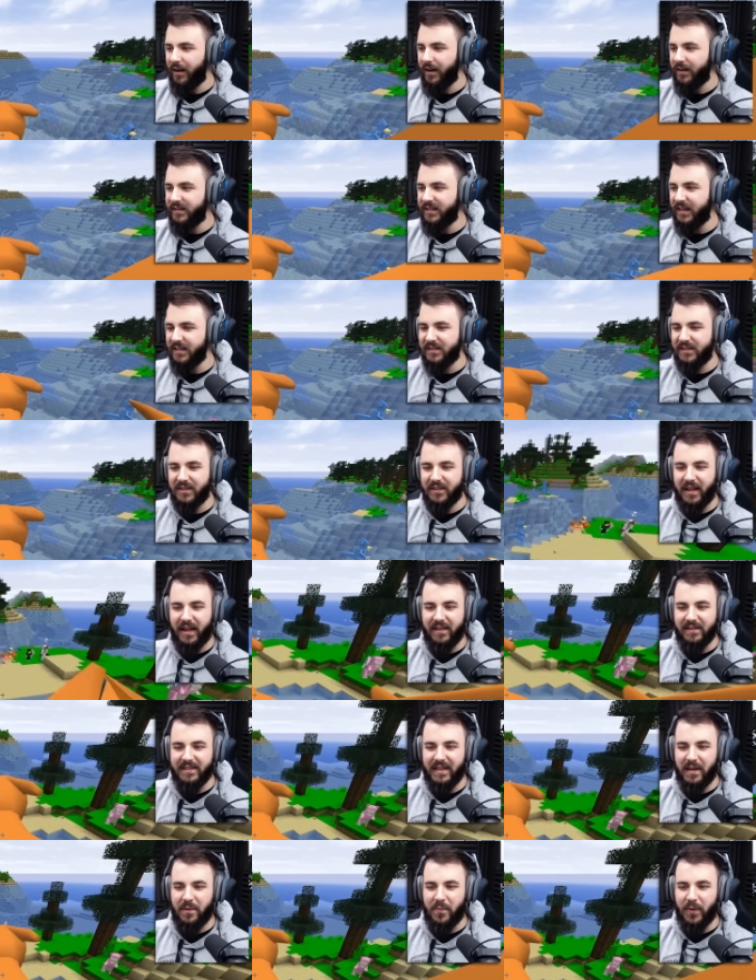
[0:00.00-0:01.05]
It doesn't look like
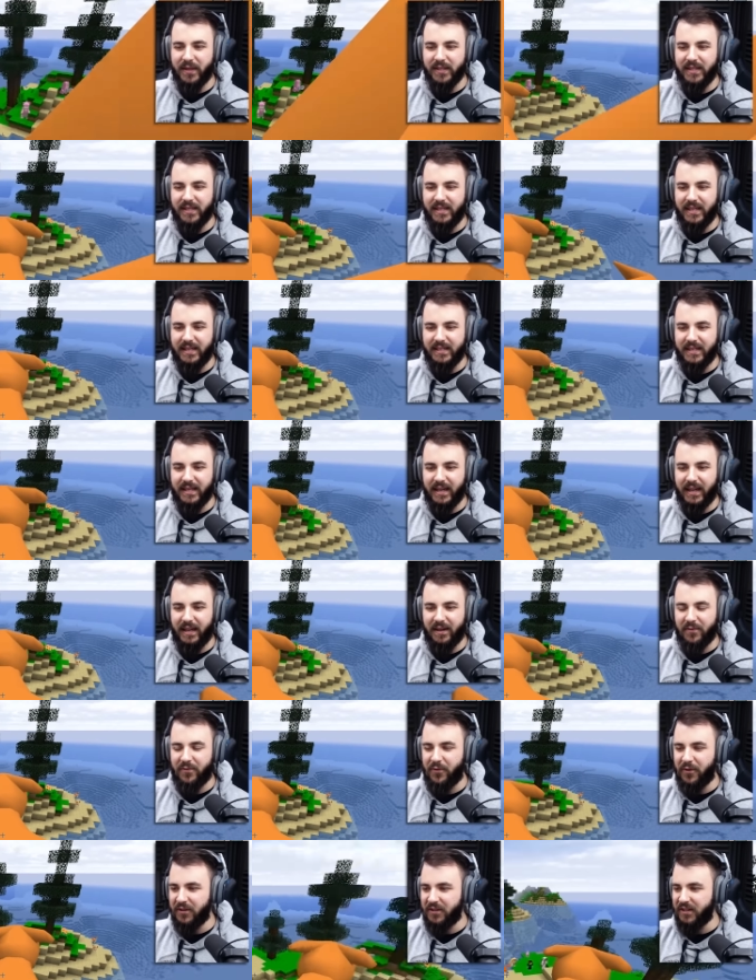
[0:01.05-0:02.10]
there's any bosses here today,
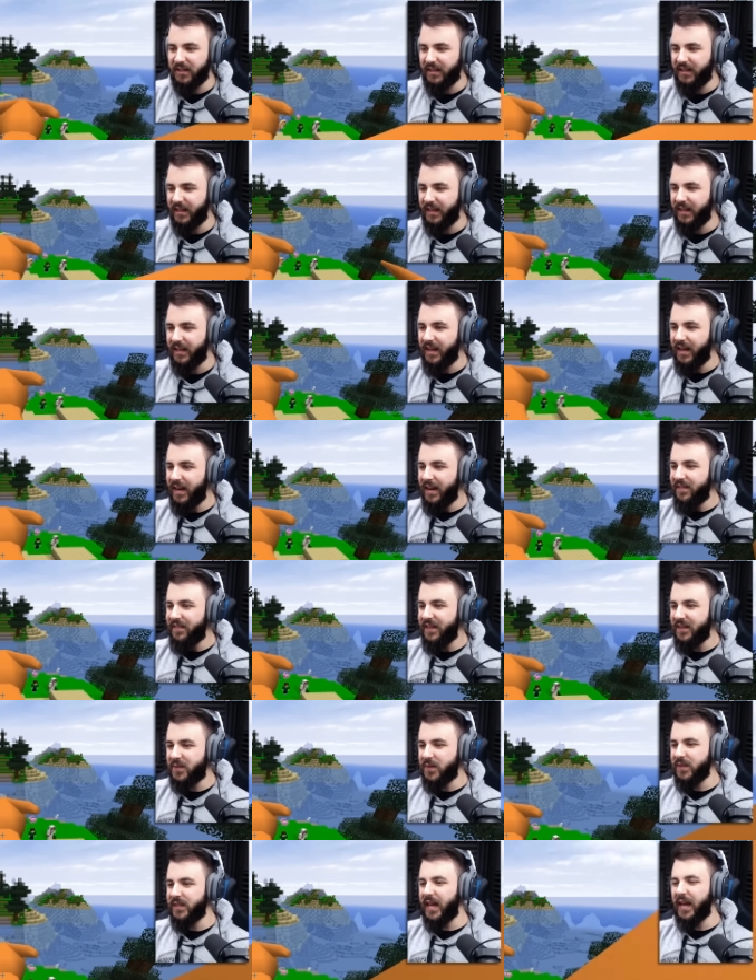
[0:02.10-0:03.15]
unfortunately.
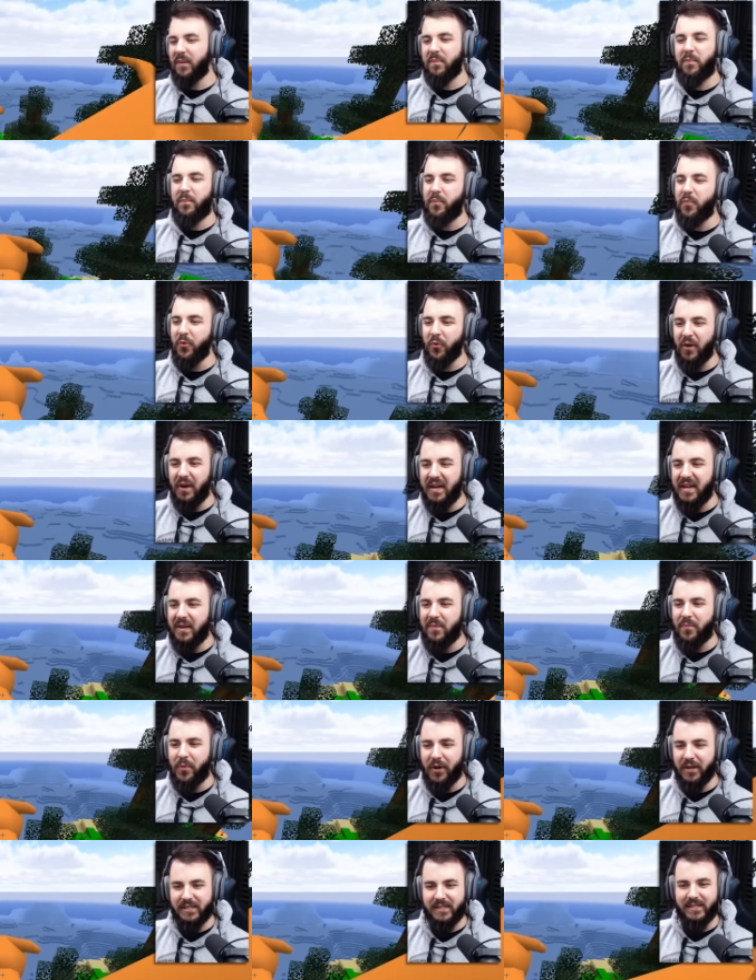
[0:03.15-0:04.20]
This was like breeding
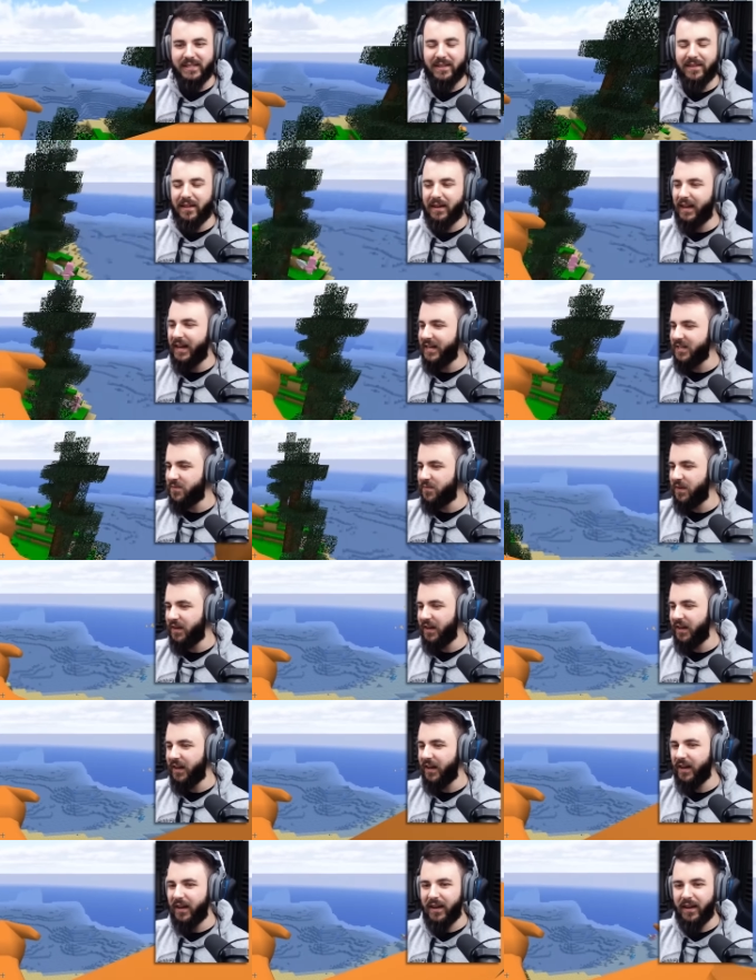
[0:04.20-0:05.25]
bosses in the last
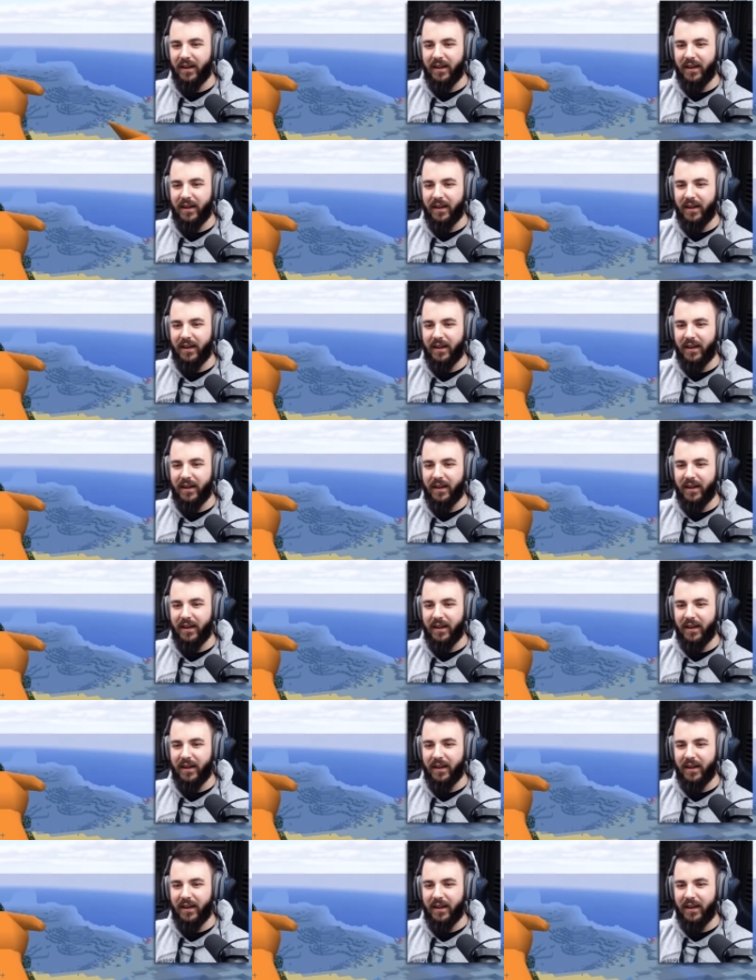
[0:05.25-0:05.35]
video.